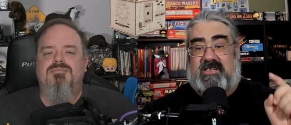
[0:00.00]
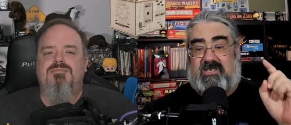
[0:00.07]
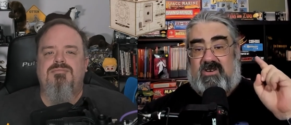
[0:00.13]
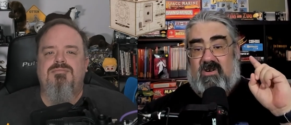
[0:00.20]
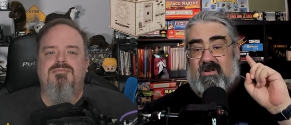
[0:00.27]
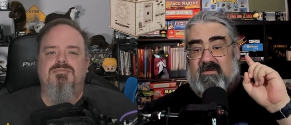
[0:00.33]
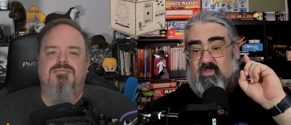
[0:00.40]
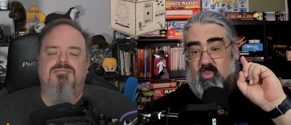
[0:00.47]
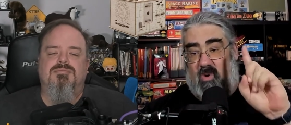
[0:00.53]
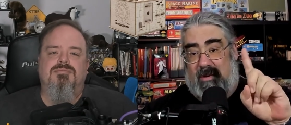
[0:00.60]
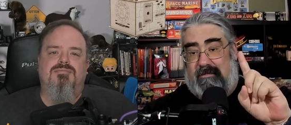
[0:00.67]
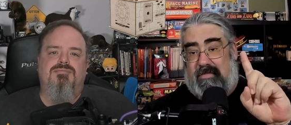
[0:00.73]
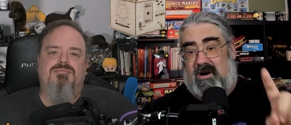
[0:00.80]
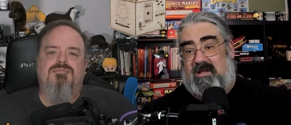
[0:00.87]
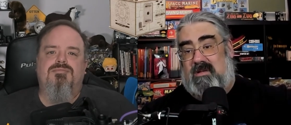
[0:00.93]
Speaker 1: solve
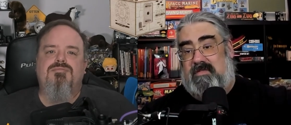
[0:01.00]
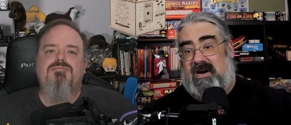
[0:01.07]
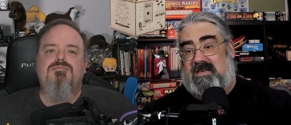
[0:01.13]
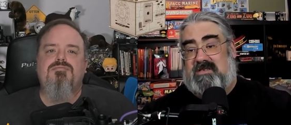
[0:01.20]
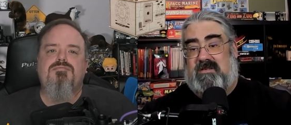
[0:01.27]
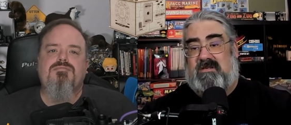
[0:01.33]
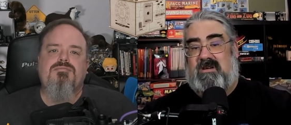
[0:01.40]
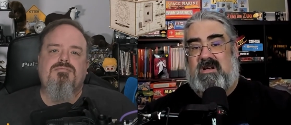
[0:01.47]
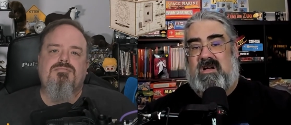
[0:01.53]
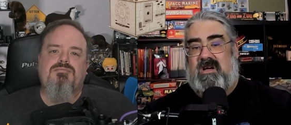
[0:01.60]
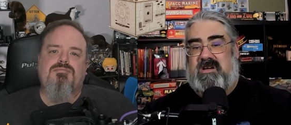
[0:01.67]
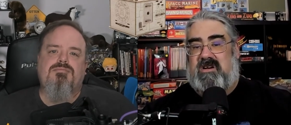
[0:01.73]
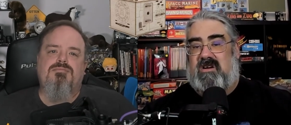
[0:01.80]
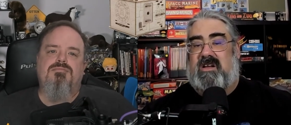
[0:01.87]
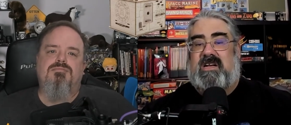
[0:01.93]
one part of the puzzle,
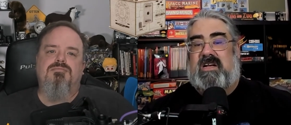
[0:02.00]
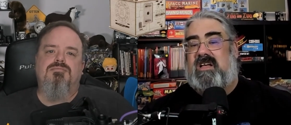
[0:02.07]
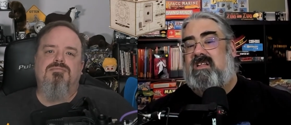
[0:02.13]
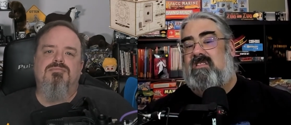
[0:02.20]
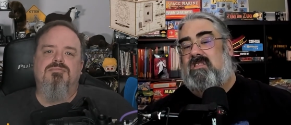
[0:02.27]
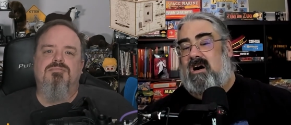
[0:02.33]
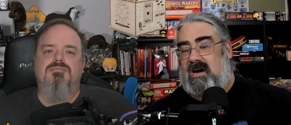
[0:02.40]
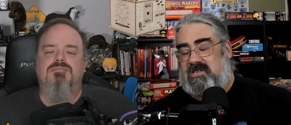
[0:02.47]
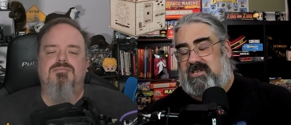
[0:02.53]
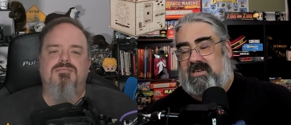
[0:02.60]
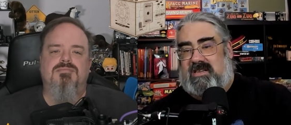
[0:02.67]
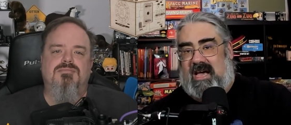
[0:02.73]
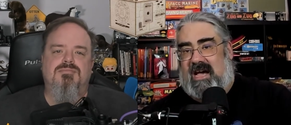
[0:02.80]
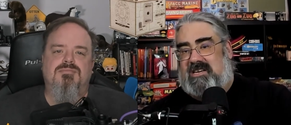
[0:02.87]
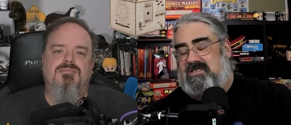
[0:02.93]
you're going to need
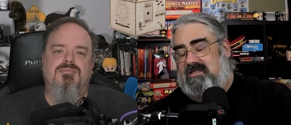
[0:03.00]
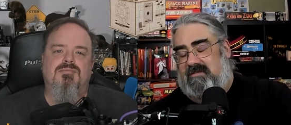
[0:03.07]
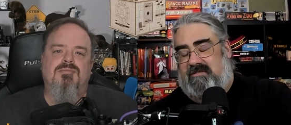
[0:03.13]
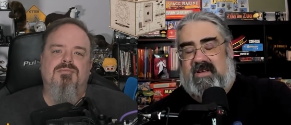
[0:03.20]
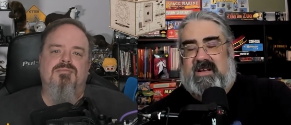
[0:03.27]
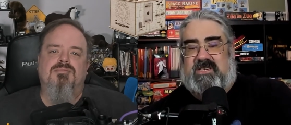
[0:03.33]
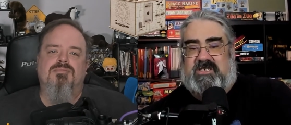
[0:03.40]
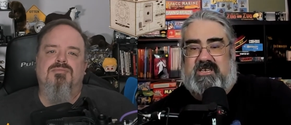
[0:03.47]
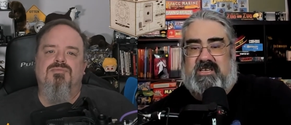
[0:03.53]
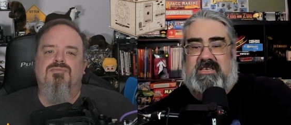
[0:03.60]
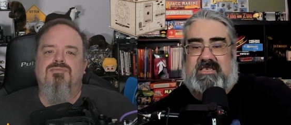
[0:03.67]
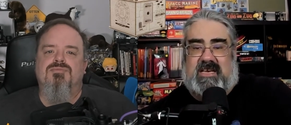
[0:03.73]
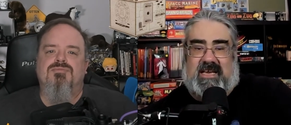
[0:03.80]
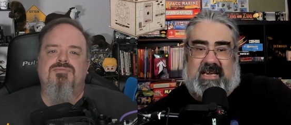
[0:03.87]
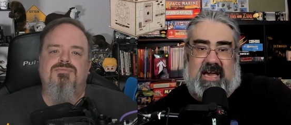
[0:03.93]
logic to actually finish
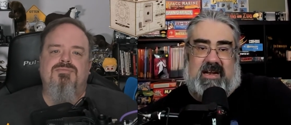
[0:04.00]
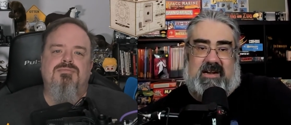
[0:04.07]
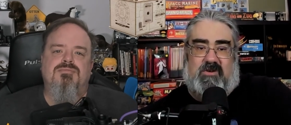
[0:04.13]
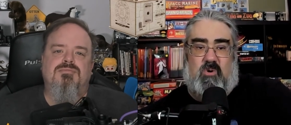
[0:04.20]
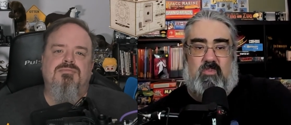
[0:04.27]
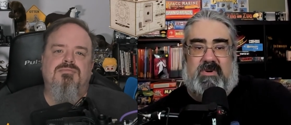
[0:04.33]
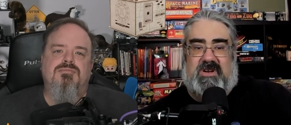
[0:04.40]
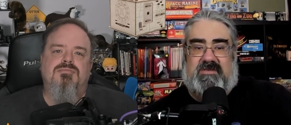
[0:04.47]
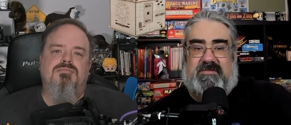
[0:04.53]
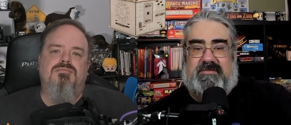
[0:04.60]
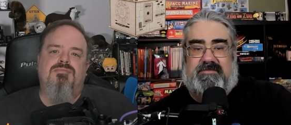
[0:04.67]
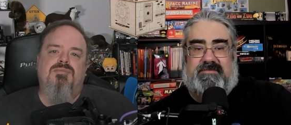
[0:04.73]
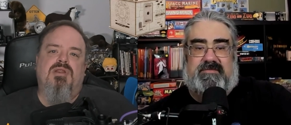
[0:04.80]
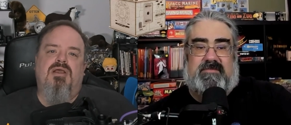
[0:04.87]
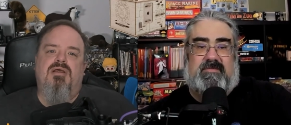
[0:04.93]
this and get it open.
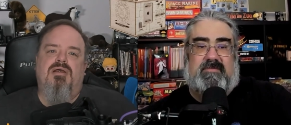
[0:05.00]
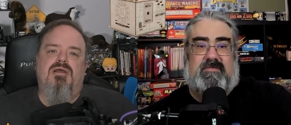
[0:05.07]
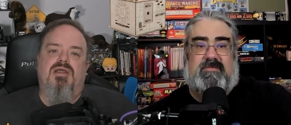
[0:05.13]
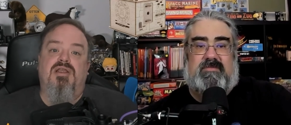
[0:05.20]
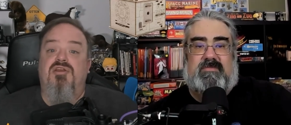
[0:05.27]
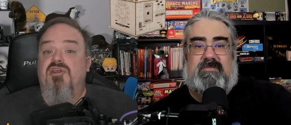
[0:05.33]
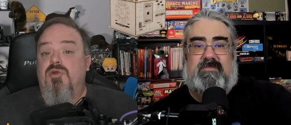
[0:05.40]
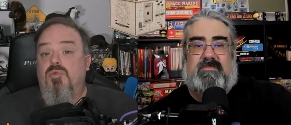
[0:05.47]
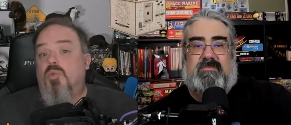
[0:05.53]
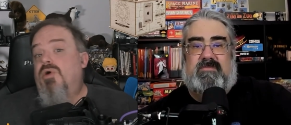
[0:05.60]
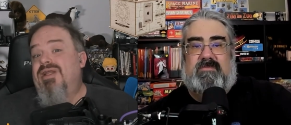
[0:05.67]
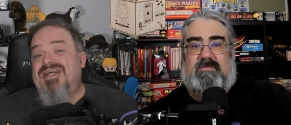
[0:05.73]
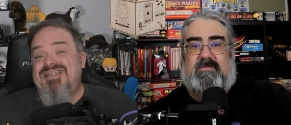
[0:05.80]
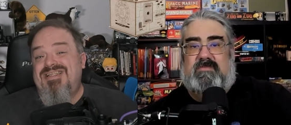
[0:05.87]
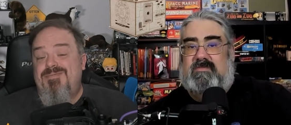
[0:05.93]
Indeed,
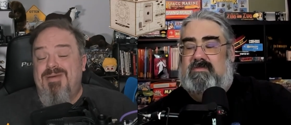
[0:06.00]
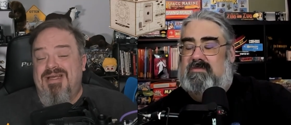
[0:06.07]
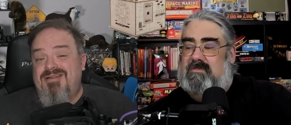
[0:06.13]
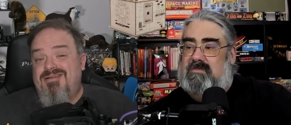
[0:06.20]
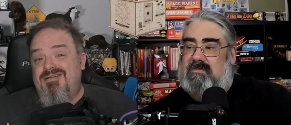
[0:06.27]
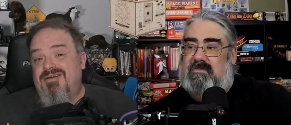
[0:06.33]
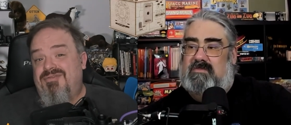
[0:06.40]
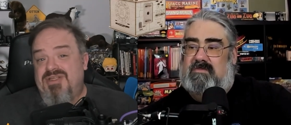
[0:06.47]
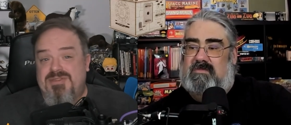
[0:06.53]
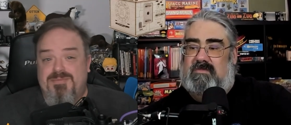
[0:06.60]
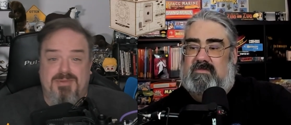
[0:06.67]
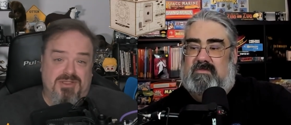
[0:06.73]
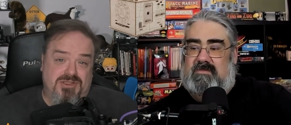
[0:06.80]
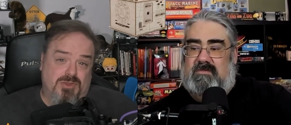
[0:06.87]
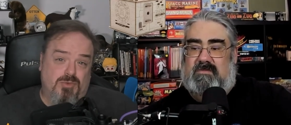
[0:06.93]
Speaker 2: one aspect of this
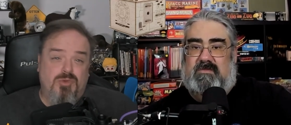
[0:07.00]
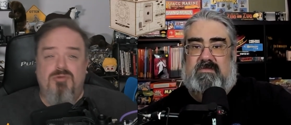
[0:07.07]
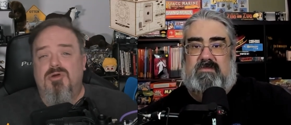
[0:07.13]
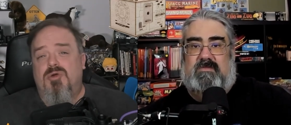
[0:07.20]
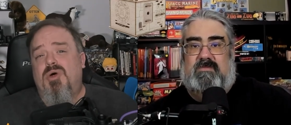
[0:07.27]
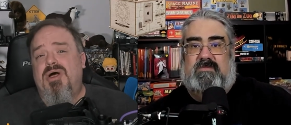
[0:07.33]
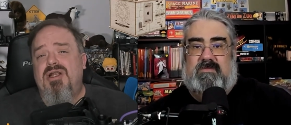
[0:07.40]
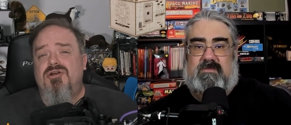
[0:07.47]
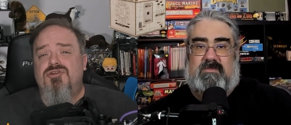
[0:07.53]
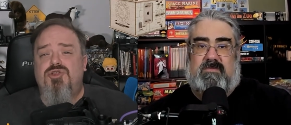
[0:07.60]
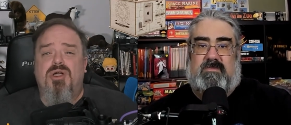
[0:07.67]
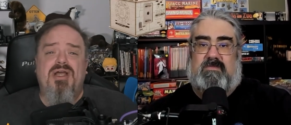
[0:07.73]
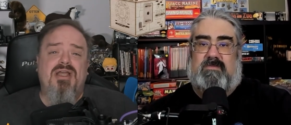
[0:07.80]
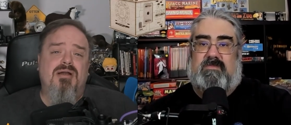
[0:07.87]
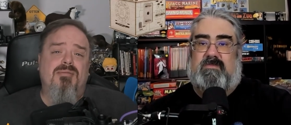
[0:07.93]
puzzle would require
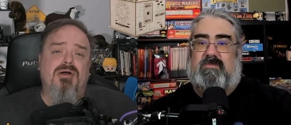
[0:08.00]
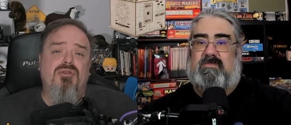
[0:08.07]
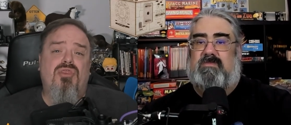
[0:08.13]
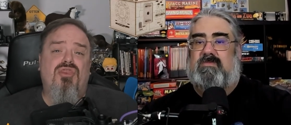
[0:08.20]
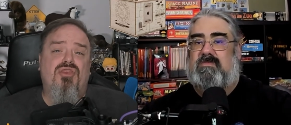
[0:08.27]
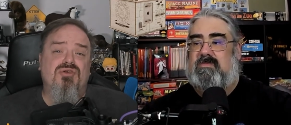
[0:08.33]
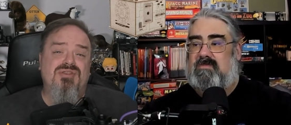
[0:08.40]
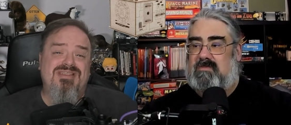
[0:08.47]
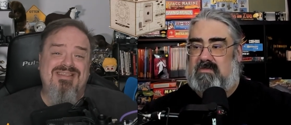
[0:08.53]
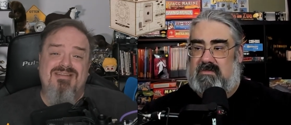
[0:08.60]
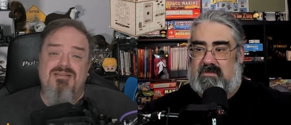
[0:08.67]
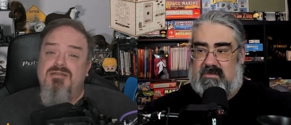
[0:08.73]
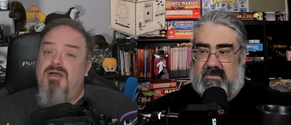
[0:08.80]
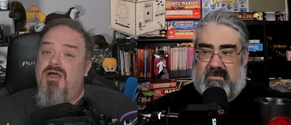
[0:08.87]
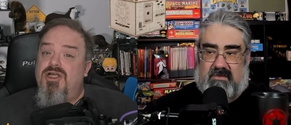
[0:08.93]
trying about
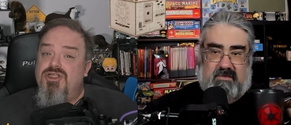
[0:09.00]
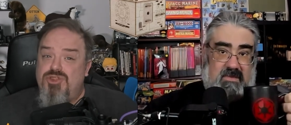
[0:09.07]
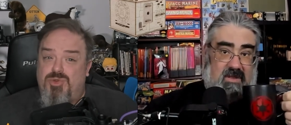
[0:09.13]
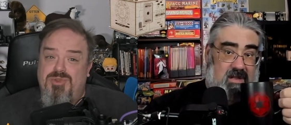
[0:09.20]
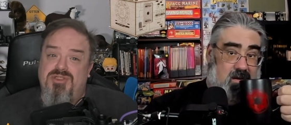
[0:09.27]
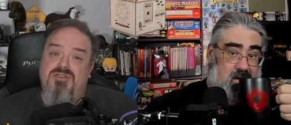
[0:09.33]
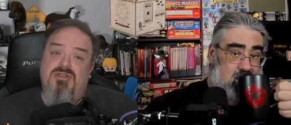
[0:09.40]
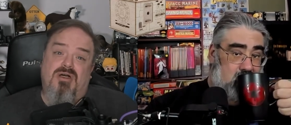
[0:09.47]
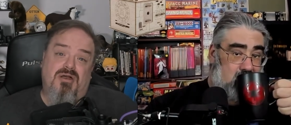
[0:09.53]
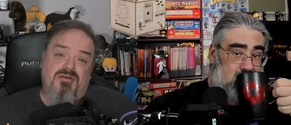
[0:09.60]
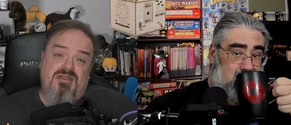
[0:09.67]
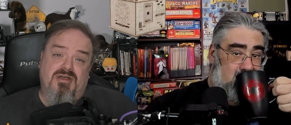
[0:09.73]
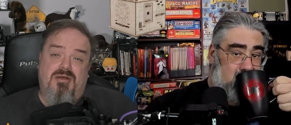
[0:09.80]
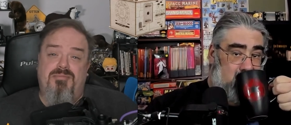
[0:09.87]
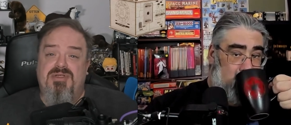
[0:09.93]
1,300
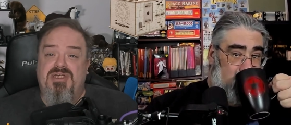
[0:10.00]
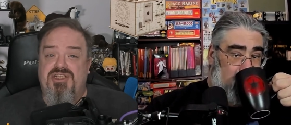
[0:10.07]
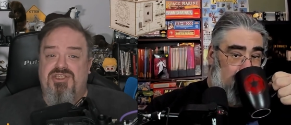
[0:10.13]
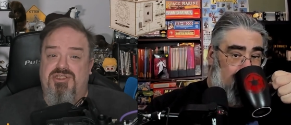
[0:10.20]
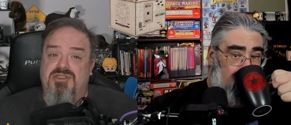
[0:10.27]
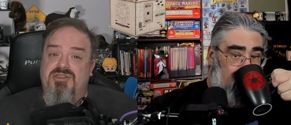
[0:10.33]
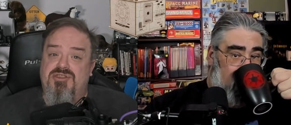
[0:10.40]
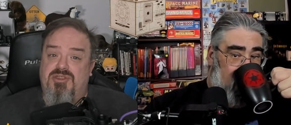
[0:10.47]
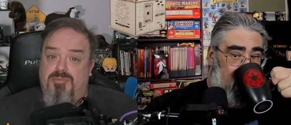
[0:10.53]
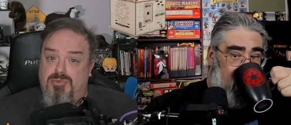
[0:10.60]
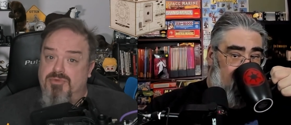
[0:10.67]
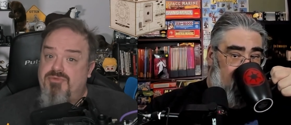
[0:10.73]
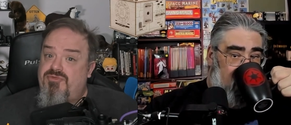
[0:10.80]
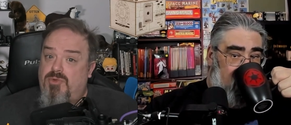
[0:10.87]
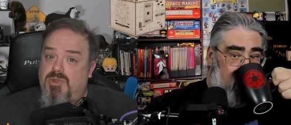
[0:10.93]
combinations to
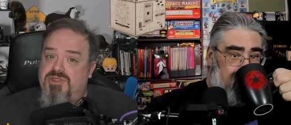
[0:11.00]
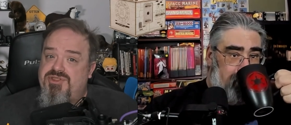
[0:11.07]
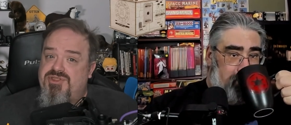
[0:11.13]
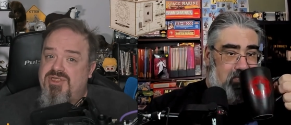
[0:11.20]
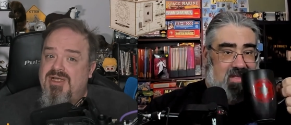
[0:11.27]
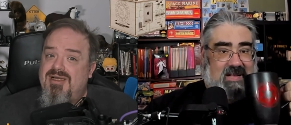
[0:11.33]
brute force,